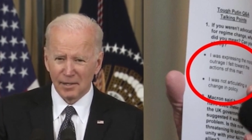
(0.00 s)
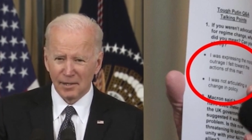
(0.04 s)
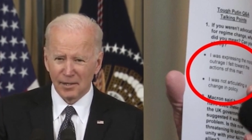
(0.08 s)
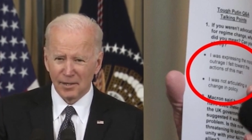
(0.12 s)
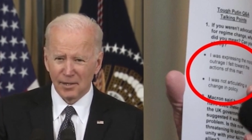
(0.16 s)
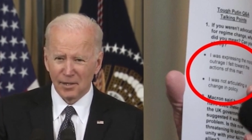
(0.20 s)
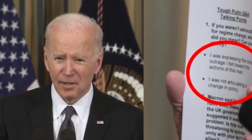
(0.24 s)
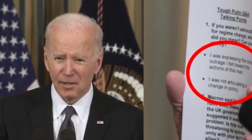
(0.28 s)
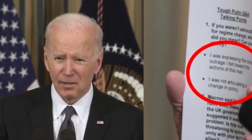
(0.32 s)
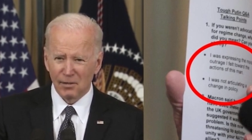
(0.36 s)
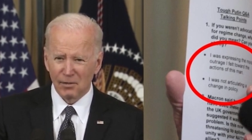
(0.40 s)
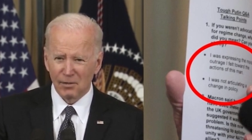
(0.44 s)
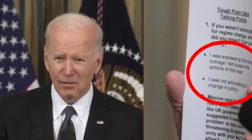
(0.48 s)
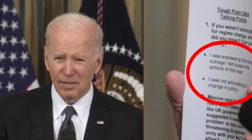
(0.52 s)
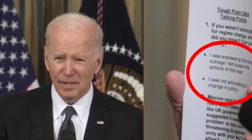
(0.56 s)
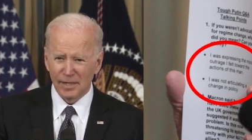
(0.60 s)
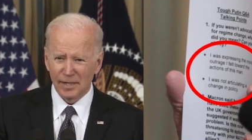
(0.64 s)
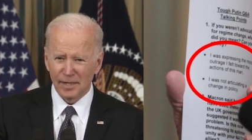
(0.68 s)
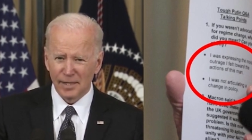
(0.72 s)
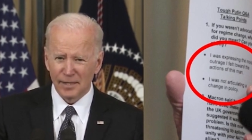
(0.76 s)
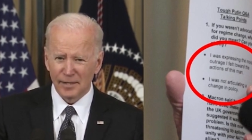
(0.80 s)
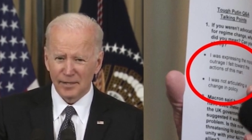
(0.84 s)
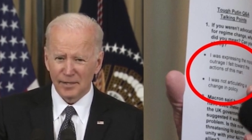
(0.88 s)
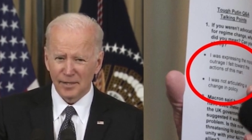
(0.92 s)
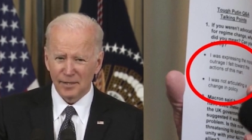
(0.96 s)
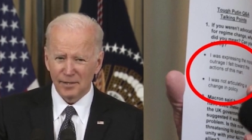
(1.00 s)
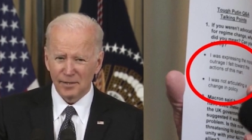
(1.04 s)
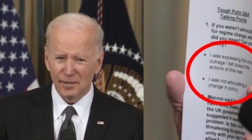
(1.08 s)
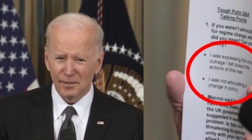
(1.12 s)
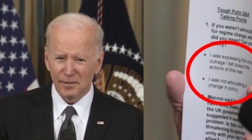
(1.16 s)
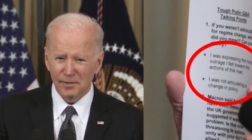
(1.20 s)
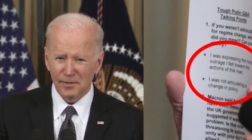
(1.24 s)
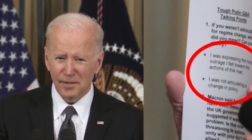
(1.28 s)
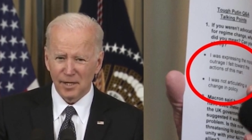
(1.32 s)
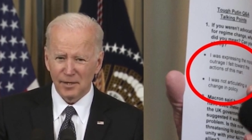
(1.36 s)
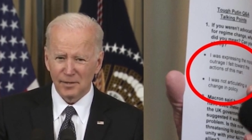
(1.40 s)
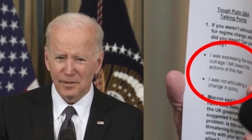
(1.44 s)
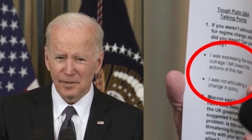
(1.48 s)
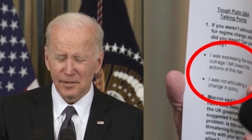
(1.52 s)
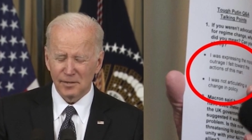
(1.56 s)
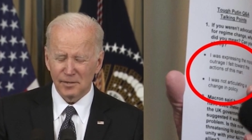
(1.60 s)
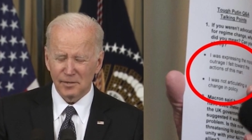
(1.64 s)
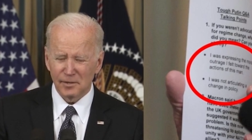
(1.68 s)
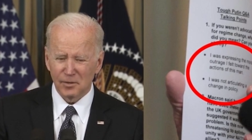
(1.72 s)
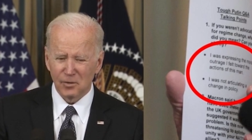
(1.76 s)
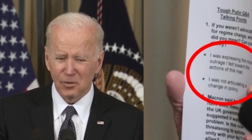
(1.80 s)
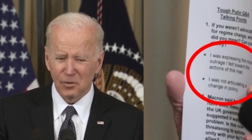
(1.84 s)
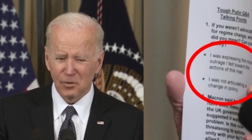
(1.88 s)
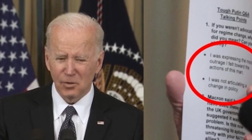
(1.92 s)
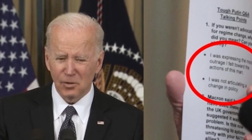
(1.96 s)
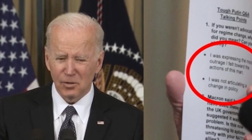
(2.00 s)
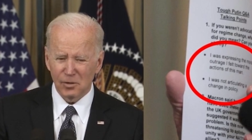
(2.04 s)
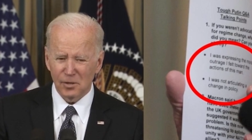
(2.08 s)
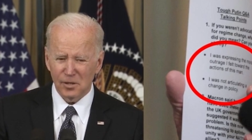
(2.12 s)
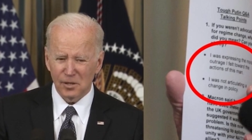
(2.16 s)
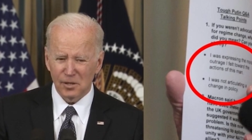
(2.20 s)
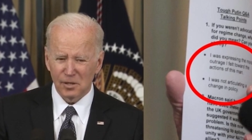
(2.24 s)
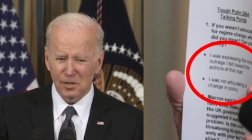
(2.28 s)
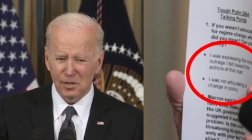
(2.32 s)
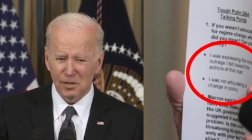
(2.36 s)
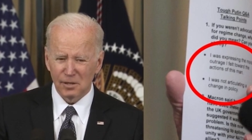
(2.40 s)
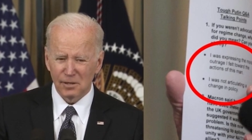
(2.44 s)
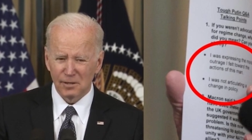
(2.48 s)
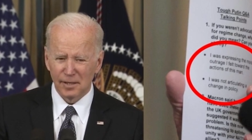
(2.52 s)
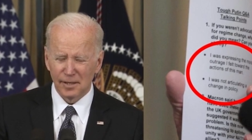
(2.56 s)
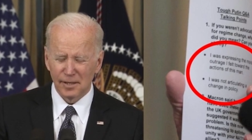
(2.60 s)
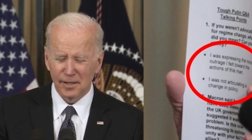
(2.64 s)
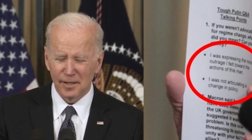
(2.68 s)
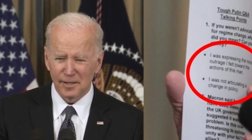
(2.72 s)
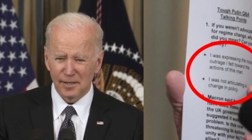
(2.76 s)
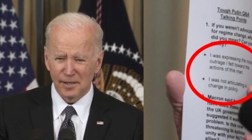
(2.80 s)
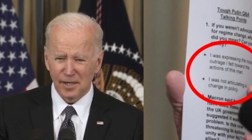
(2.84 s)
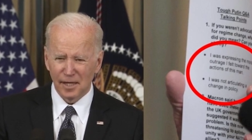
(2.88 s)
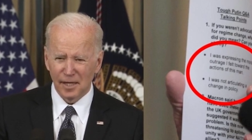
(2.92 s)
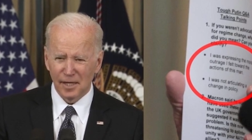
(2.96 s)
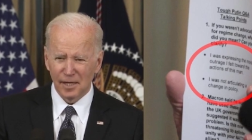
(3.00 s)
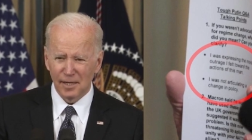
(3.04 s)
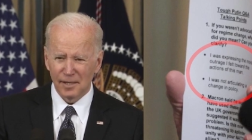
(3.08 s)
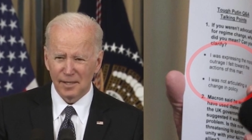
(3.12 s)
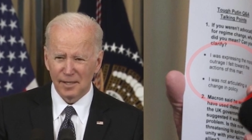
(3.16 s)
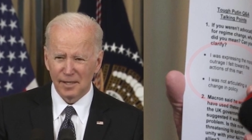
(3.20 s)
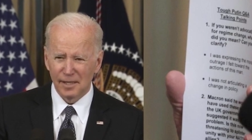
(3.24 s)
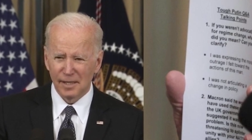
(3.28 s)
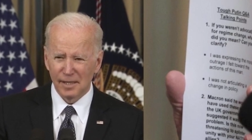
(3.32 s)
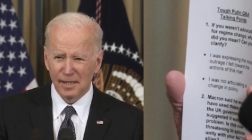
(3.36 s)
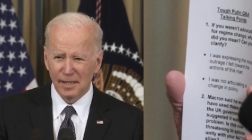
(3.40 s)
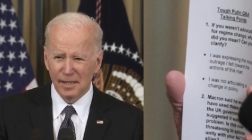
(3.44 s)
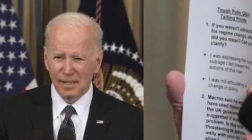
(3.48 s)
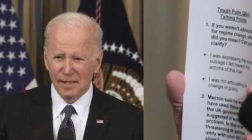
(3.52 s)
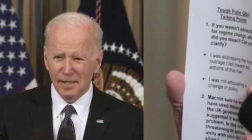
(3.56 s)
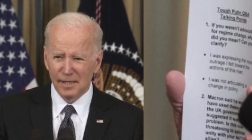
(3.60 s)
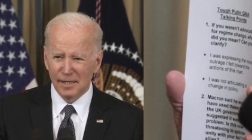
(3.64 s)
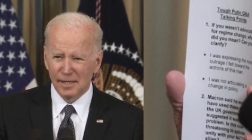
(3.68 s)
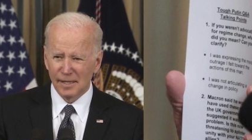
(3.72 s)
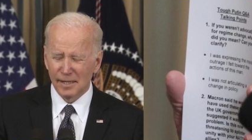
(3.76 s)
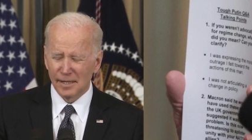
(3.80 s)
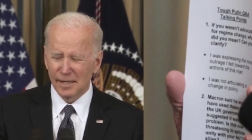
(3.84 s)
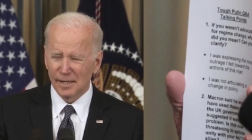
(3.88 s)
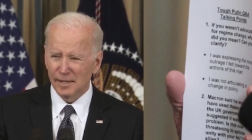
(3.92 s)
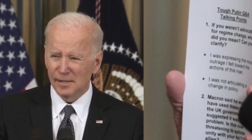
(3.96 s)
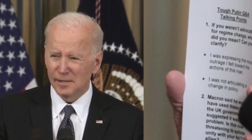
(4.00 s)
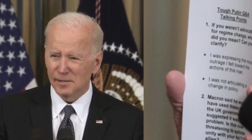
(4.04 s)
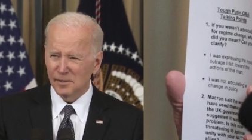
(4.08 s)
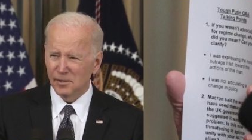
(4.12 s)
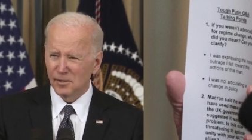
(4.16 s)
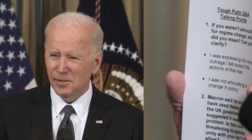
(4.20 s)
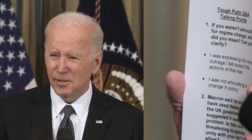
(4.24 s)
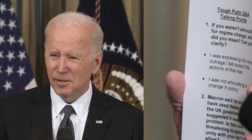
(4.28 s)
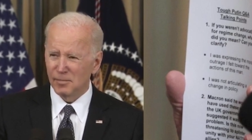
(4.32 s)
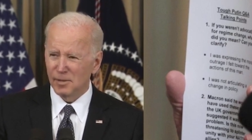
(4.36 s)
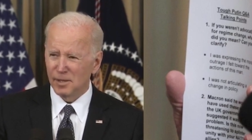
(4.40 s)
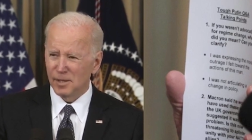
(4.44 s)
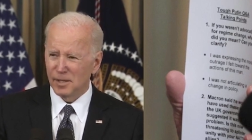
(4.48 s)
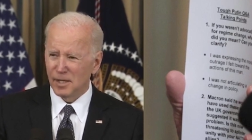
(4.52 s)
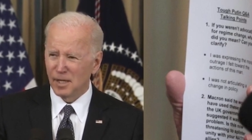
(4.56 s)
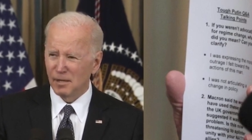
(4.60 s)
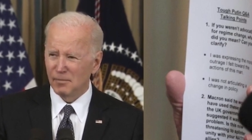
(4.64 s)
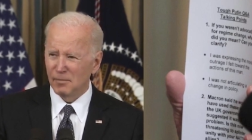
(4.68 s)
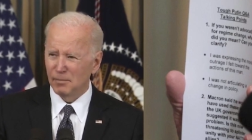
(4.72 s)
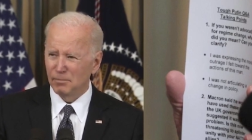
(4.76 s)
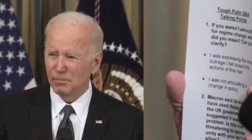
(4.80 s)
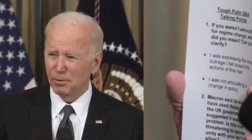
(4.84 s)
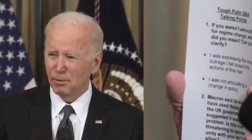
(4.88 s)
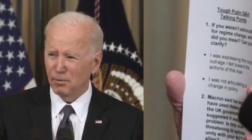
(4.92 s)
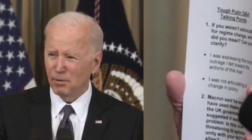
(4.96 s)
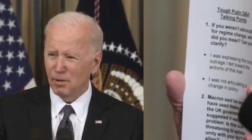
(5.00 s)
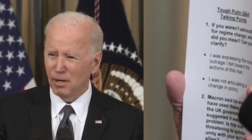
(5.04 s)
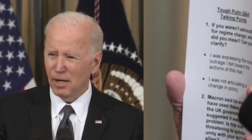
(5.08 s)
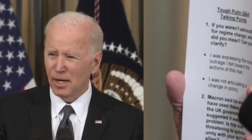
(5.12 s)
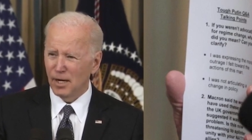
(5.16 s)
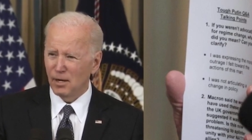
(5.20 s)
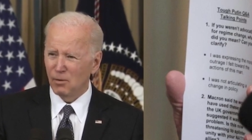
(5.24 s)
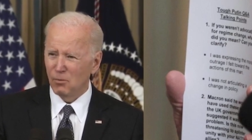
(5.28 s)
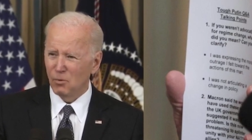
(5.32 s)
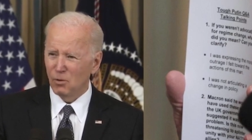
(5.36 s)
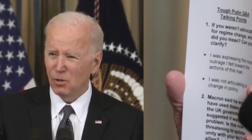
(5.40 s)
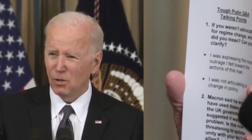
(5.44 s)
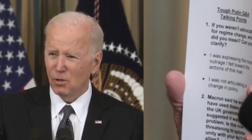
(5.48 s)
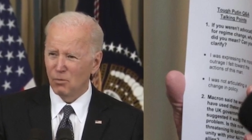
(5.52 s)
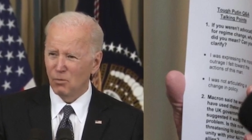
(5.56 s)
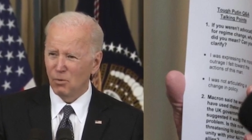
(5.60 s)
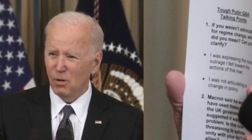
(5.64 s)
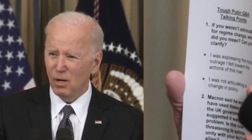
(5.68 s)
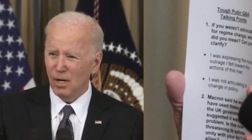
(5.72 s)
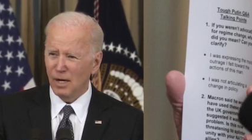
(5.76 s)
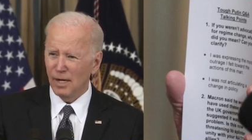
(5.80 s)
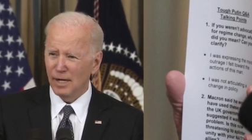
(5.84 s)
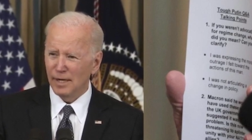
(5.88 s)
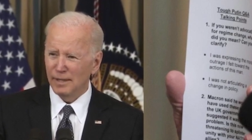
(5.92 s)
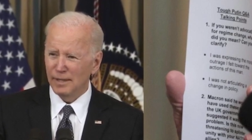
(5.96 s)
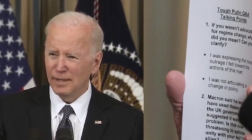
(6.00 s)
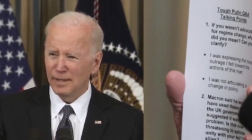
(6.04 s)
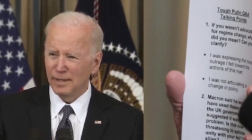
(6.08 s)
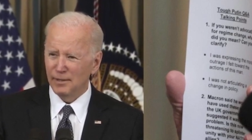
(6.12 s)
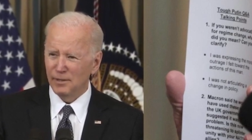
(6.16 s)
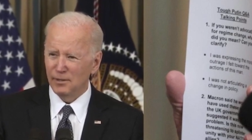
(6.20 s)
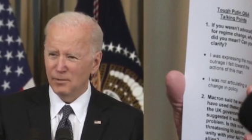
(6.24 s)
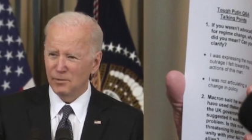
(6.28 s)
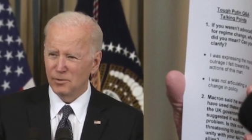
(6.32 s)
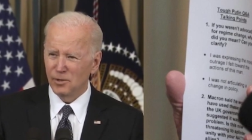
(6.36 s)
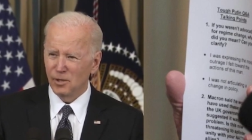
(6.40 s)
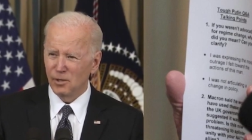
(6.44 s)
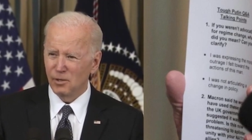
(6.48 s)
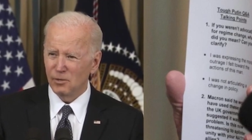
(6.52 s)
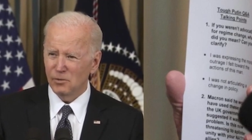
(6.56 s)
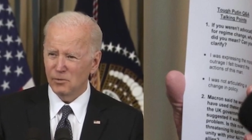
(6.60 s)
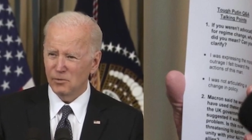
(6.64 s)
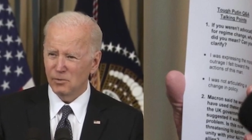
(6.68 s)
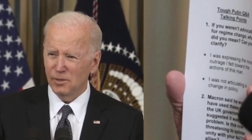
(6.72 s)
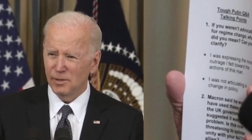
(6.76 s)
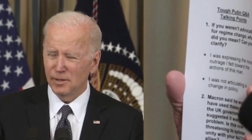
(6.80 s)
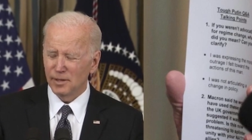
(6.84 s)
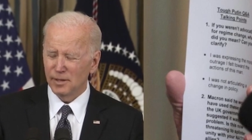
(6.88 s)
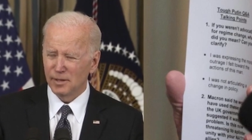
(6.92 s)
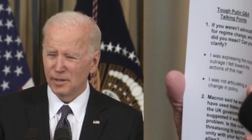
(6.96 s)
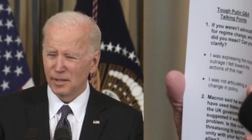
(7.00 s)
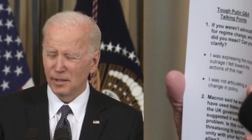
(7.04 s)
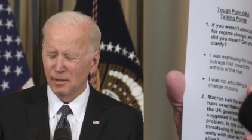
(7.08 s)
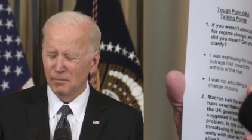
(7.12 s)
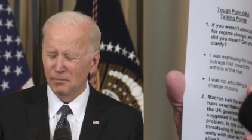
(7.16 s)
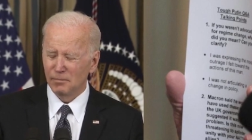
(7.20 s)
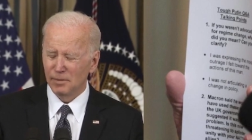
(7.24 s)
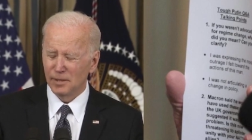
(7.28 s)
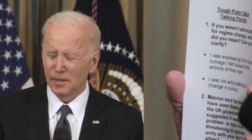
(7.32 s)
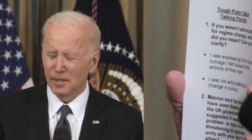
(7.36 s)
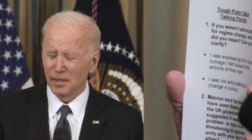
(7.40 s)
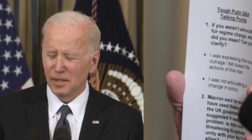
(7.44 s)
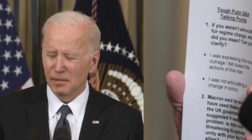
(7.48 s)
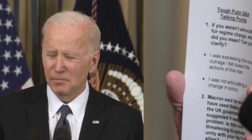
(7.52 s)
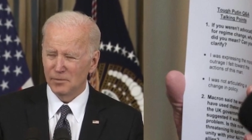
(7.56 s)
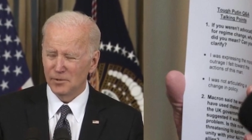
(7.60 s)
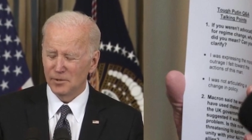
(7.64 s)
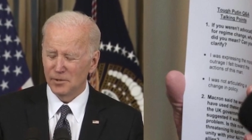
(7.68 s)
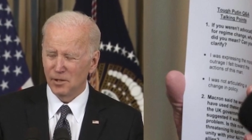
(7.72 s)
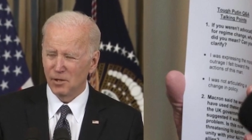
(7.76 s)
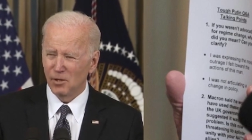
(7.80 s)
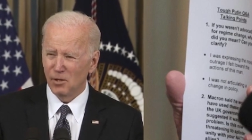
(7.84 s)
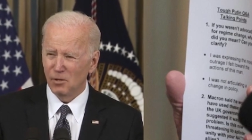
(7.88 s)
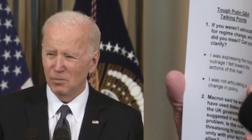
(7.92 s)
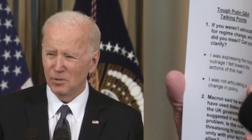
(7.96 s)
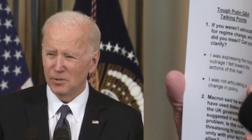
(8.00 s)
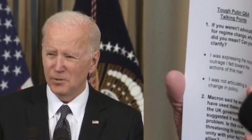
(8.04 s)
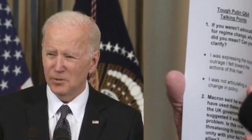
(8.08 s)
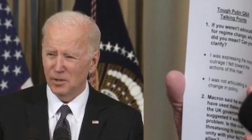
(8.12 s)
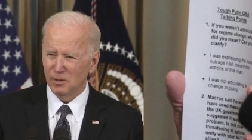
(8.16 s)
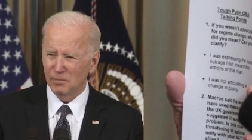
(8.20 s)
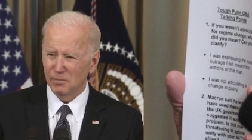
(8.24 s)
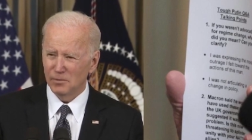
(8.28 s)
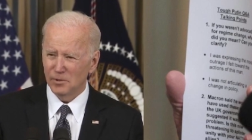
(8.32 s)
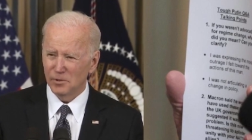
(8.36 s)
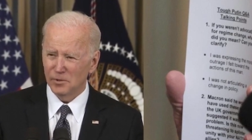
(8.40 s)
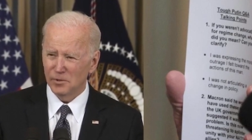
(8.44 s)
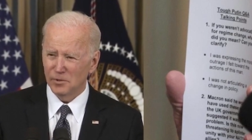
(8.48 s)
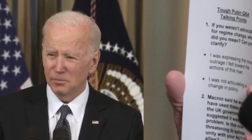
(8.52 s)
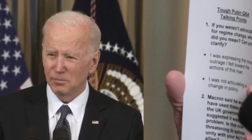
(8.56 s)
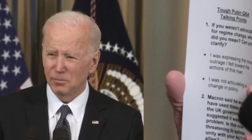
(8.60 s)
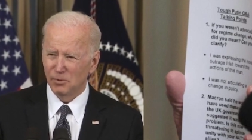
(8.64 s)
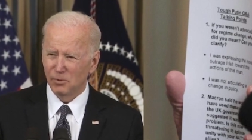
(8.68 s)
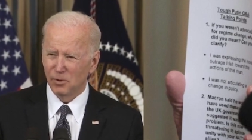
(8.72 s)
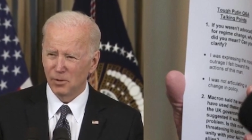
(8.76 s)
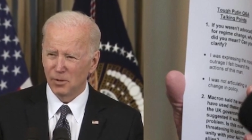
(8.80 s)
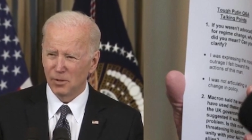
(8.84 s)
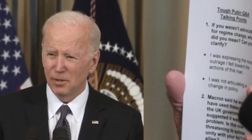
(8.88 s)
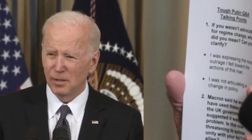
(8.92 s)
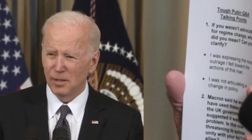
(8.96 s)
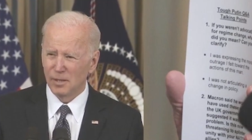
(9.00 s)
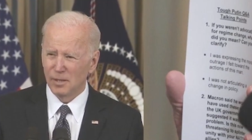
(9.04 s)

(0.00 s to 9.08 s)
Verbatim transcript: you know he continues on this course that he's on. He is going to become a pariah worldwide, and who knows what he come, becomes at home in terms of support